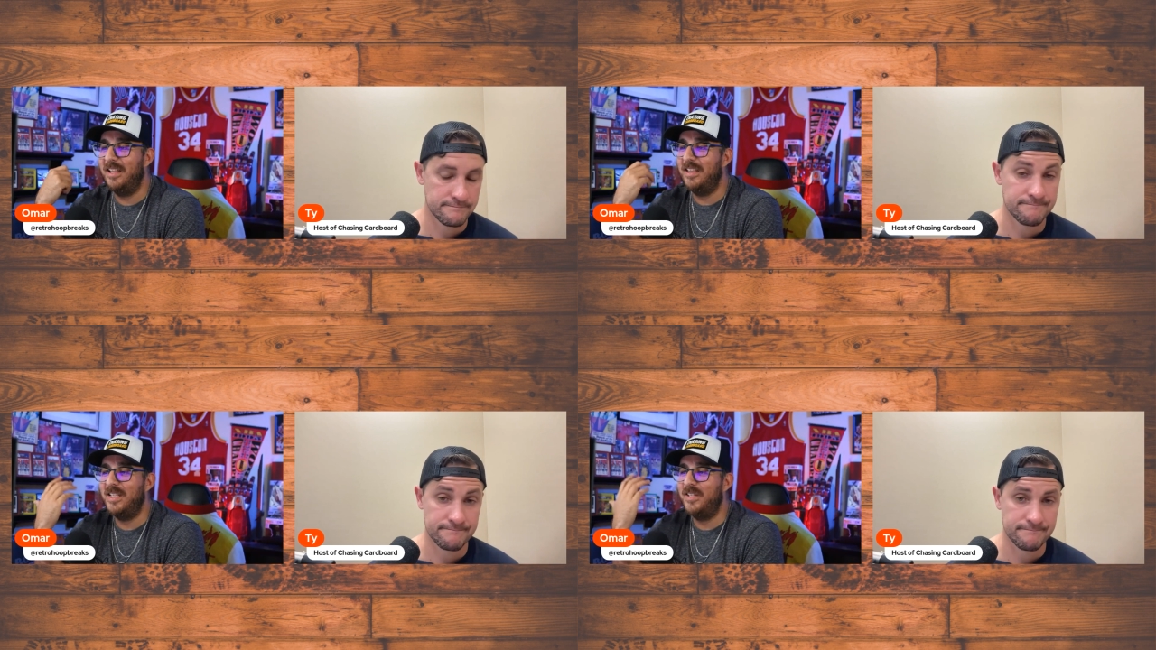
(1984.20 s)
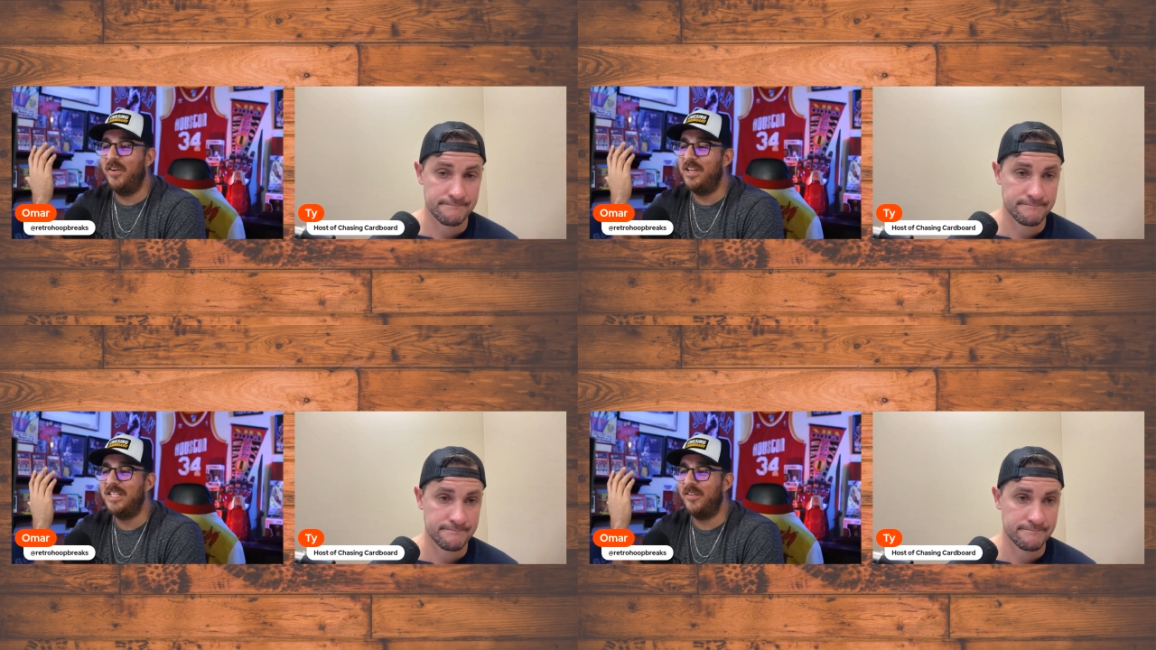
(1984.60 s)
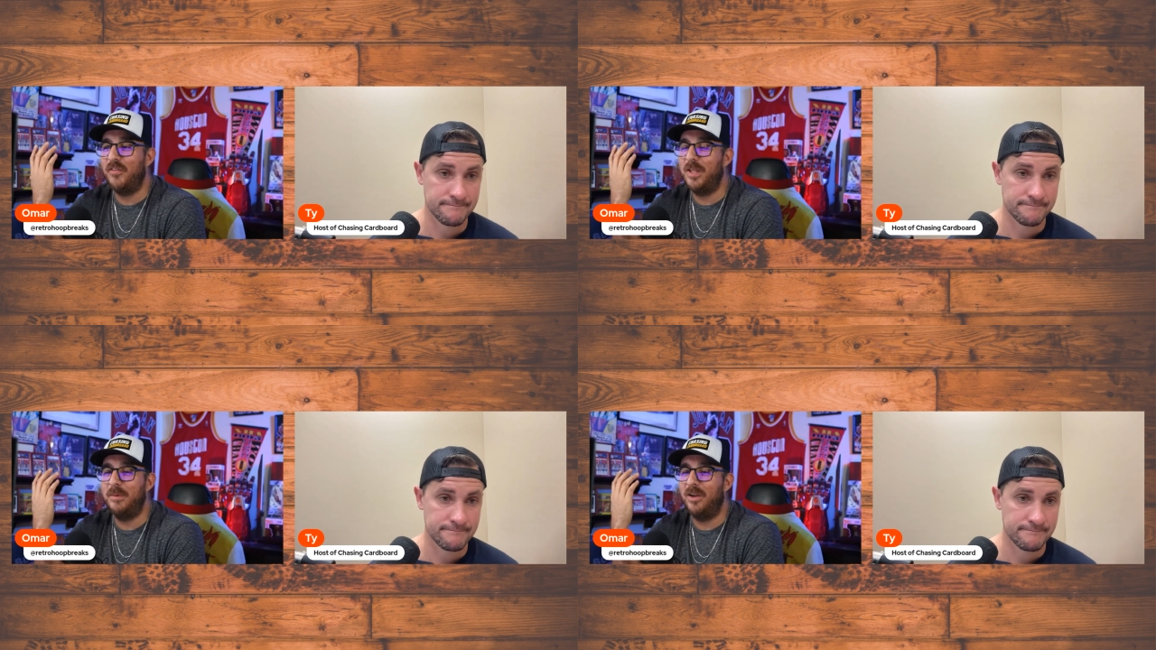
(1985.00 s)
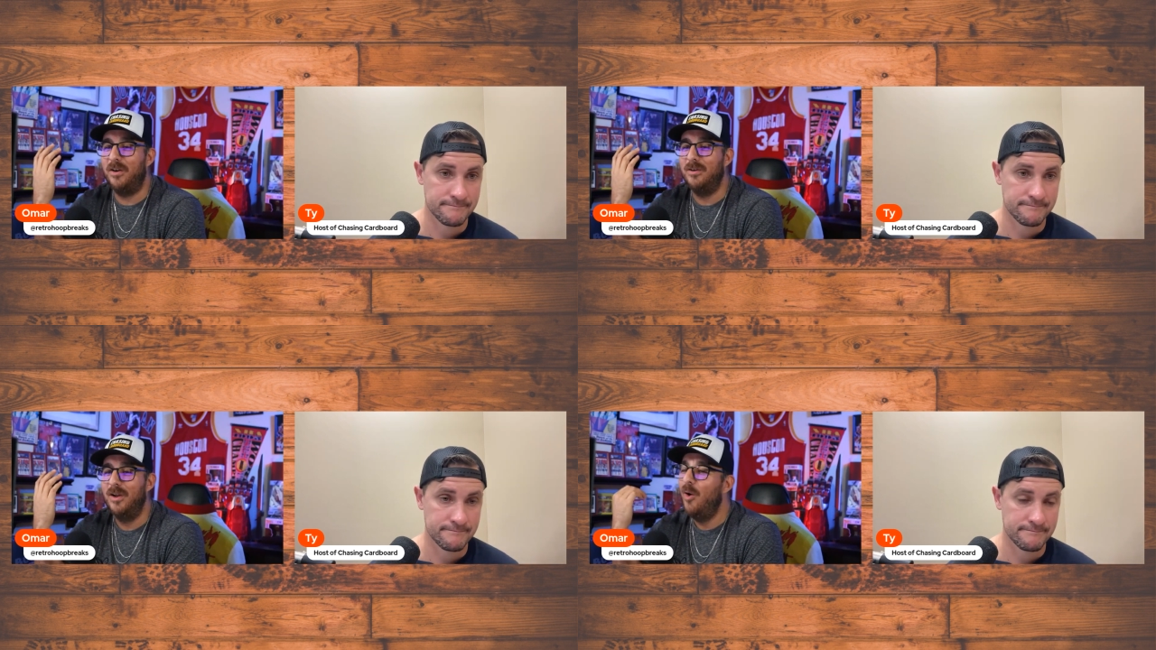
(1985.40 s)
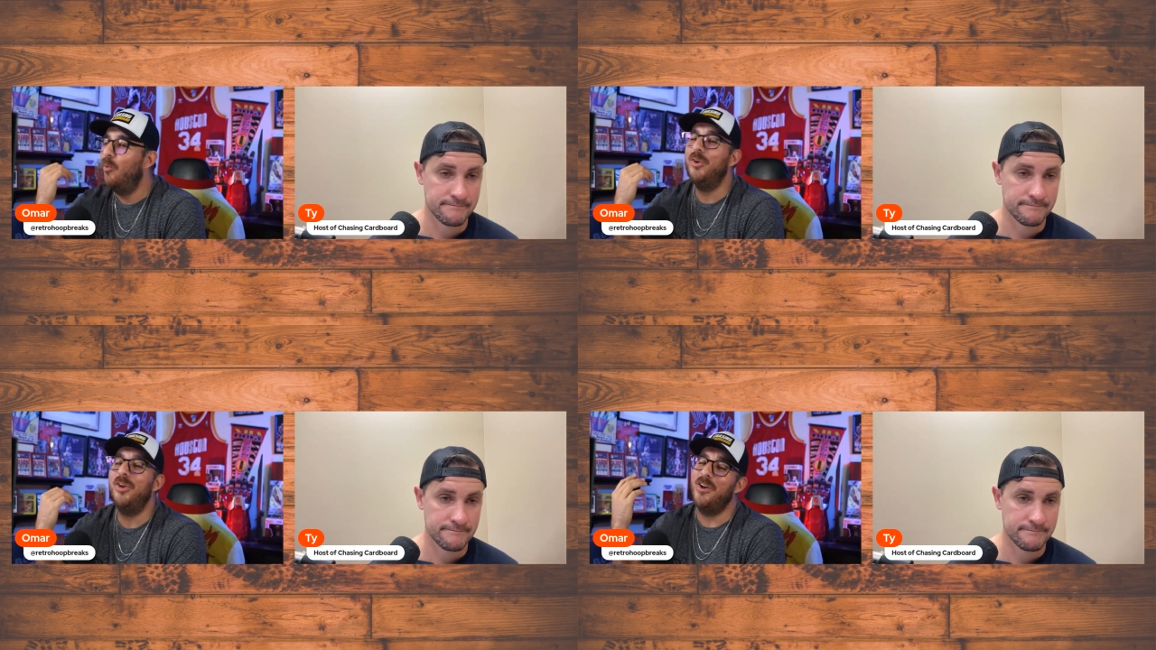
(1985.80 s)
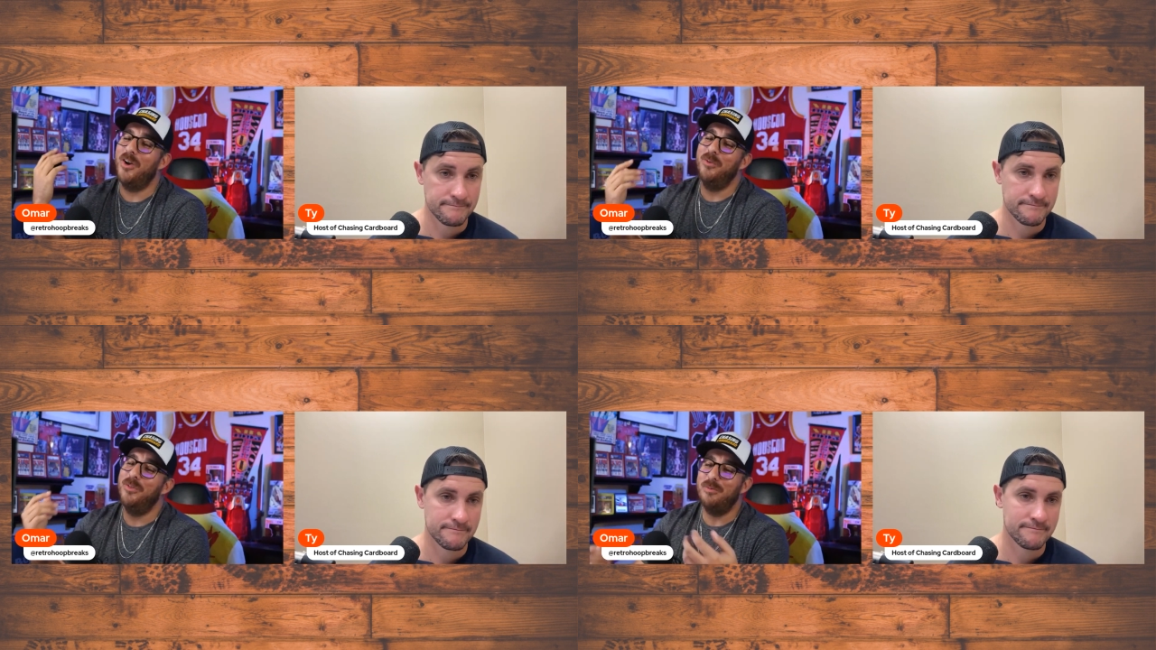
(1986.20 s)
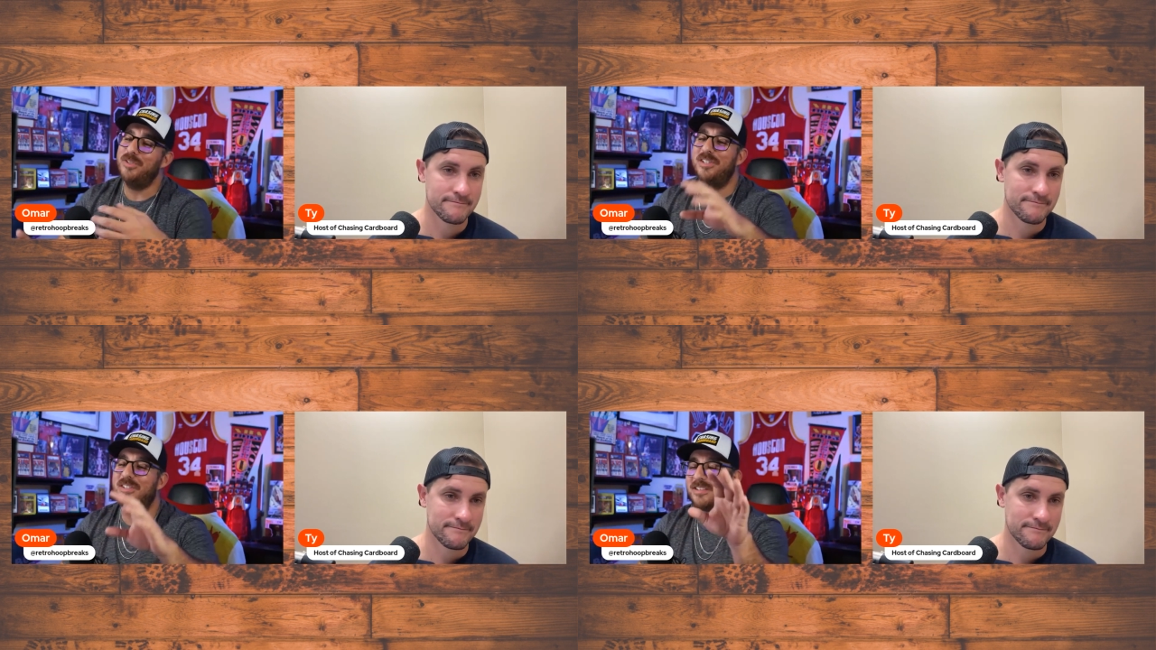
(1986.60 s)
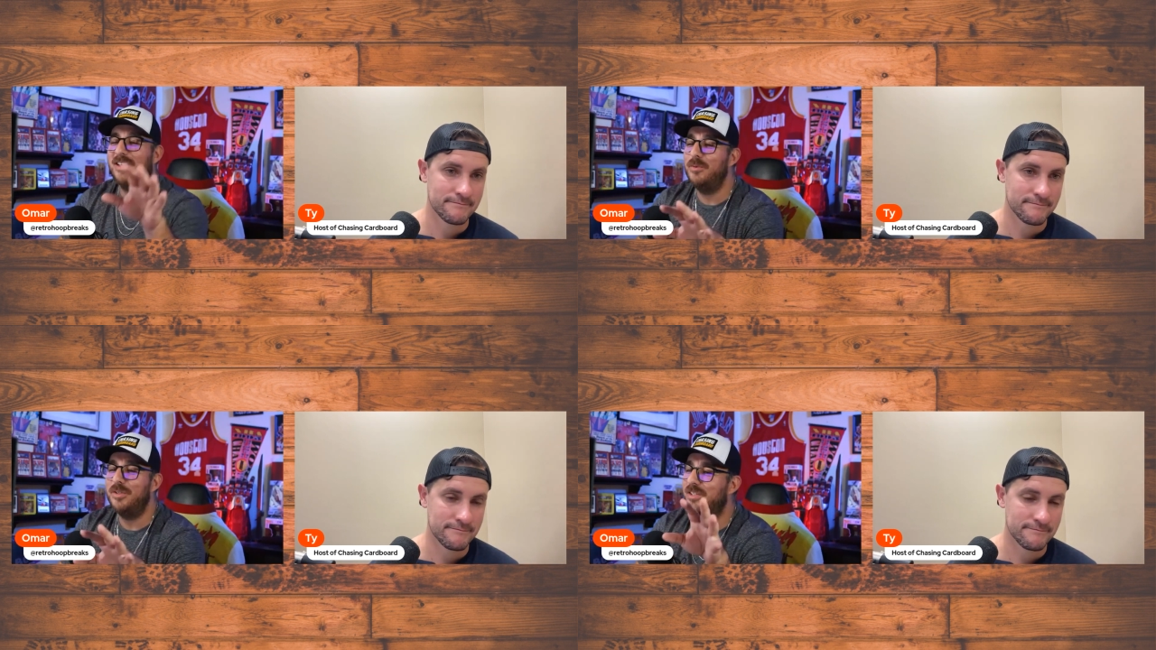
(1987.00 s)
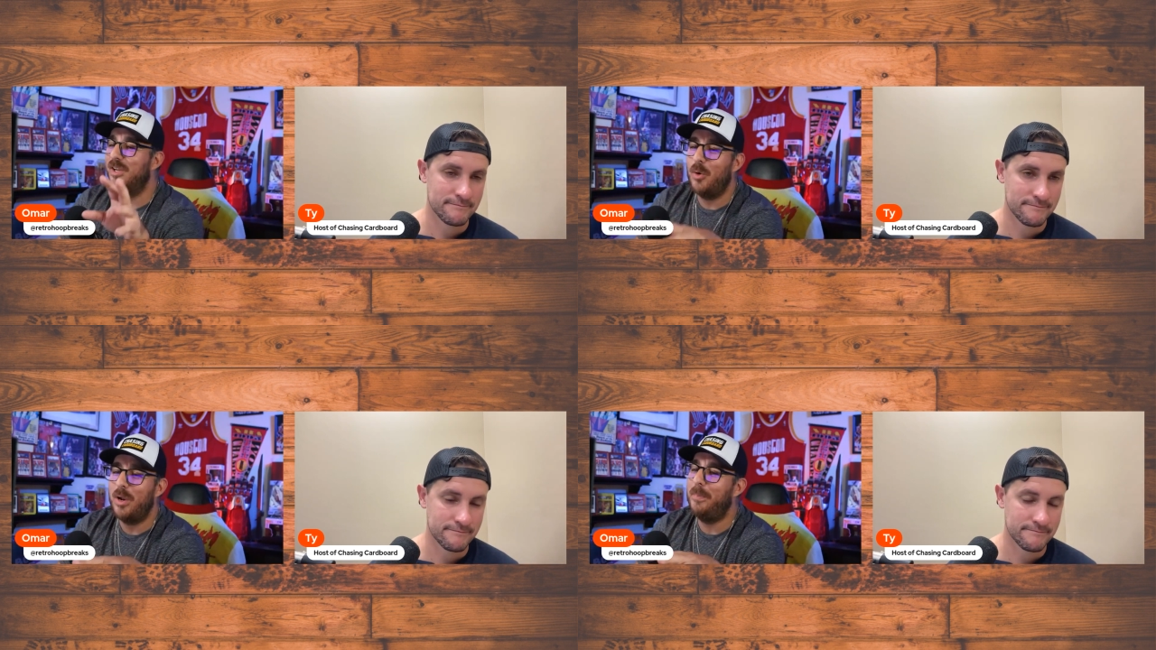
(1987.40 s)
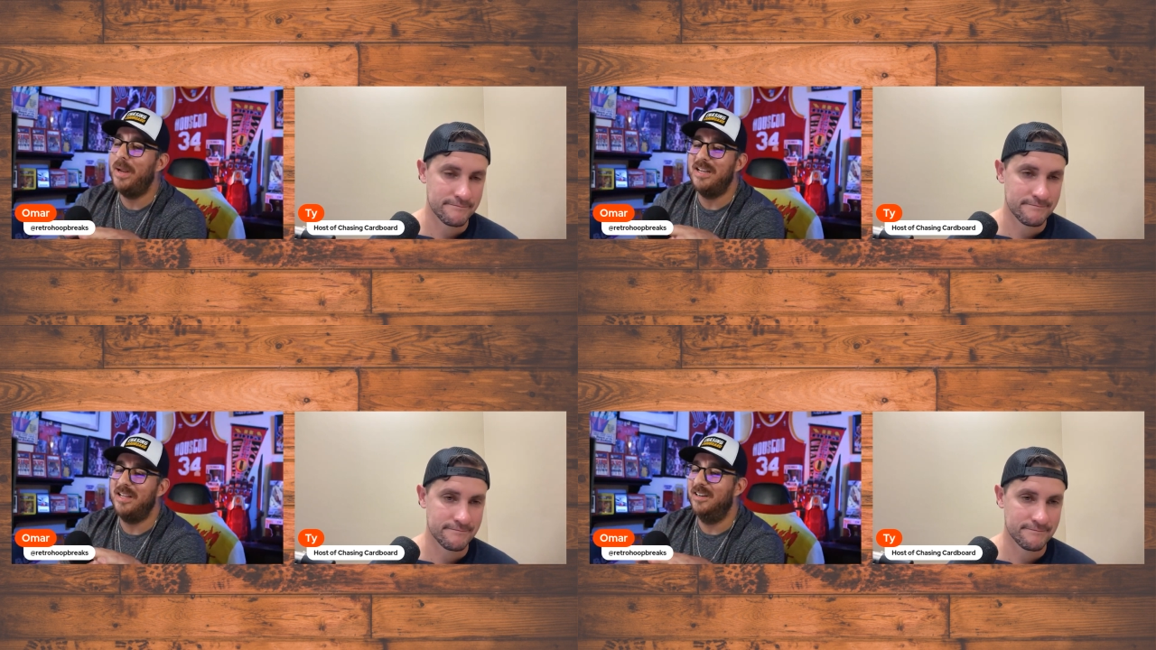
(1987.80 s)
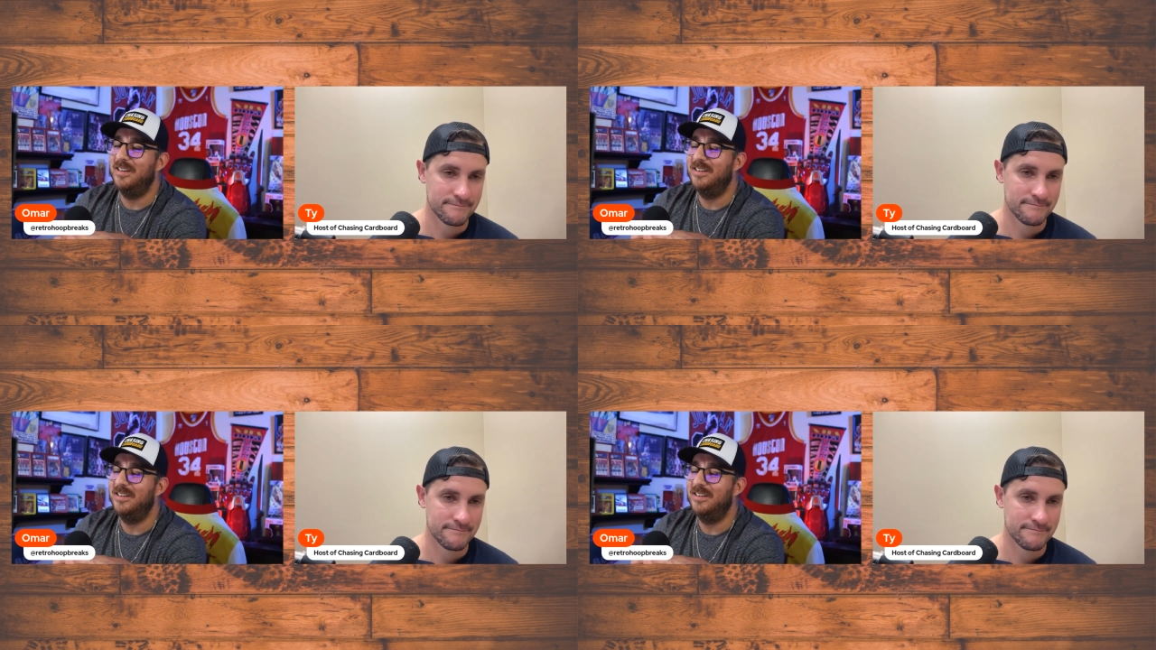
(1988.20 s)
Speaker 1: it's very easy for them to go, well, no, no, no. That was just that was just a quick opinion.